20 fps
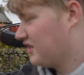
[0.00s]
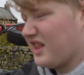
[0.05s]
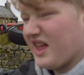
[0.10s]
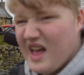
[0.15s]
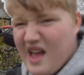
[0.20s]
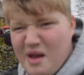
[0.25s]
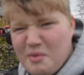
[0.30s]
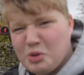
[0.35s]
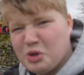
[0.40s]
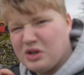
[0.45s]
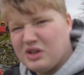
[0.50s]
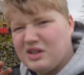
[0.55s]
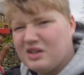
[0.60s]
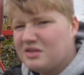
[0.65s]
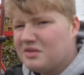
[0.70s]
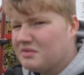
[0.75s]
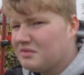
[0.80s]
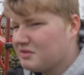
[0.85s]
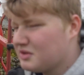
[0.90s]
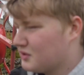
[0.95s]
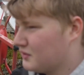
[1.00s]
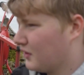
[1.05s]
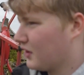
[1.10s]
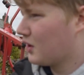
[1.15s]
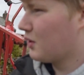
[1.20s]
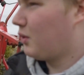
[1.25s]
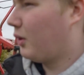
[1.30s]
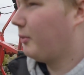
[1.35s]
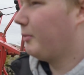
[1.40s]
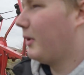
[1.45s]
there, but it's for a
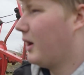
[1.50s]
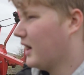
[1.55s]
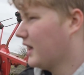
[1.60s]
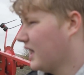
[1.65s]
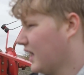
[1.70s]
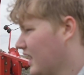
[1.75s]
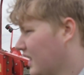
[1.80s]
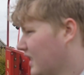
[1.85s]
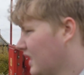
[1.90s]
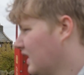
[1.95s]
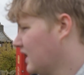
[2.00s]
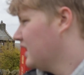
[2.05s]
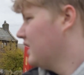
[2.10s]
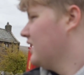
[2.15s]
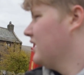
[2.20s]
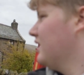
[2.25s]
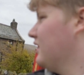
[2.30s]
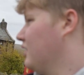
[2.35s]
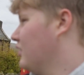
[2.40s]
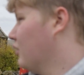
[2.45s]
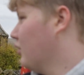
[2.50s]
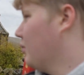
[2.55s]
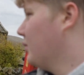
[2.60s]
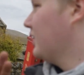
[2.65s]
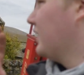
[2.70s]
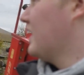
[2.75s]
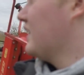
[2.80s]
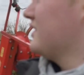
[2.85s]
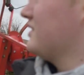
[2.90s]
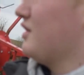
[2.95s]
quad bike. No
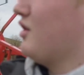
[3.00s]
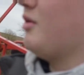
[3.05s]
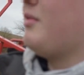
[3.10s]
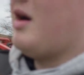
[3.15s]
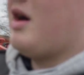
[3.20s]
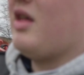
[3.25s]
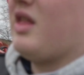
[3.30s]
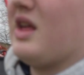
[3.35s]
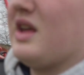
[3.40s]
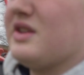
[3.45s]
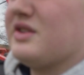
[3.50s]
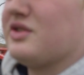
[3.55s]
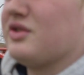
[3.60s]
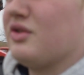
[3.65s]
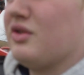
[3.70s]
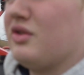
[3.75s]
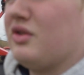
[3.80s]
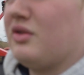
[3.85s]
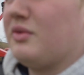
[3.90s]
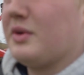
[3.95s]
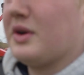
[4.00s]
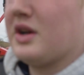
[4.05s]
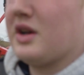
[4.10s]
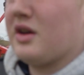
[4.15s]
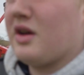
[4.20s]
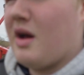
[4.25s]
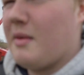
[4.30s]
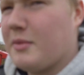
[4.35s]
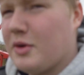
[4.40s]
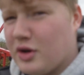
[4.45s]
one needs to know about that. So
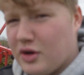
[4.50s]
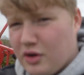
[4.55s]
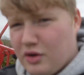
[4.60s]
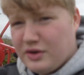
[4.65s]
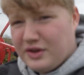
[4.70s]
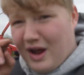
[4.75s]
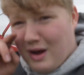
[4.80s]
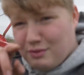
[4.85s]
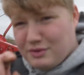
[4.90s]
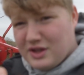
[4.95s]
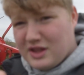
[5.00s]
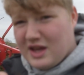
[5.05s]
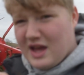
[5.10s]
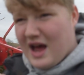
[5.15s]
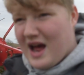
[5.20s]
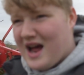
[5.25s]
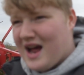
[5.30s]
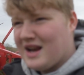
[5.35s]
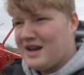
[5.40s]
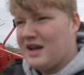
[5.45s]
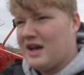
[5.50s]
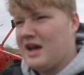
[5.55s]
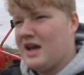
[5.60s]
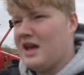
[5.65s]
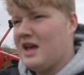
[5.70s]
I'm gonna go down to the yard.